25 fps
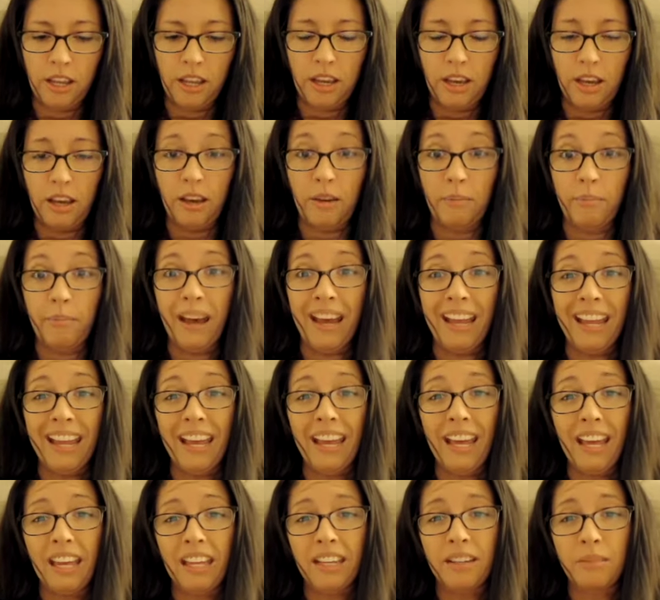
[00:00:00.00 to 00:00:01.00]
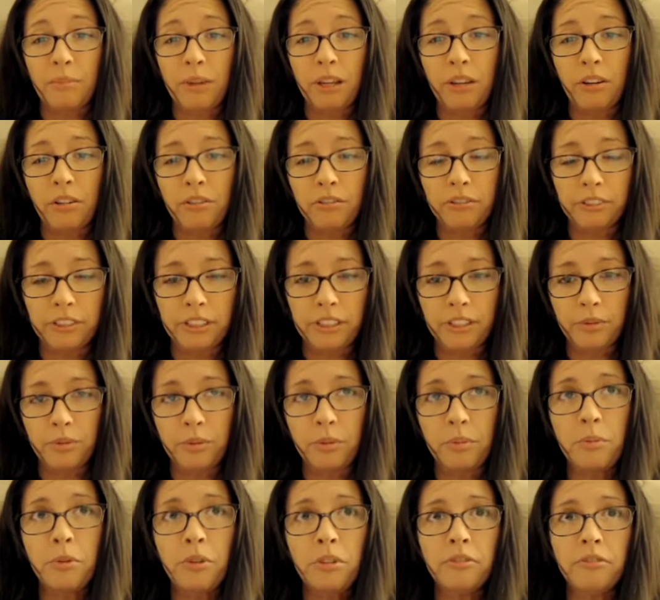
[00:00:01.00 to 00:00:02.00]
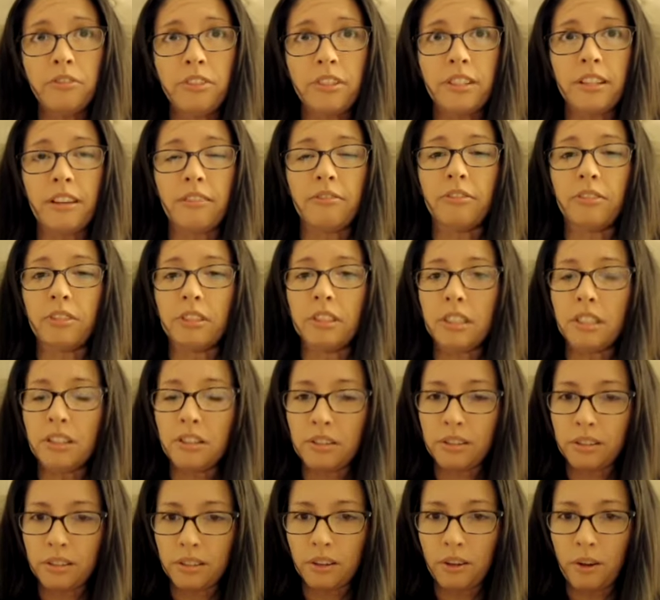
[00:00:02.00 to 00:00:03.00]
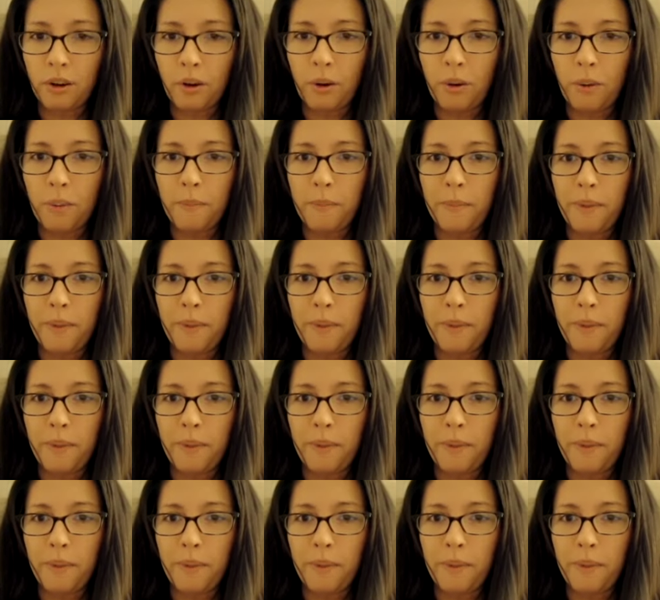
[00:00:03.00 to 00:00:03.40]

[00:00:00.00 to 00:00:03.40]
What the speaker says: I had my ovaries removed several years ago,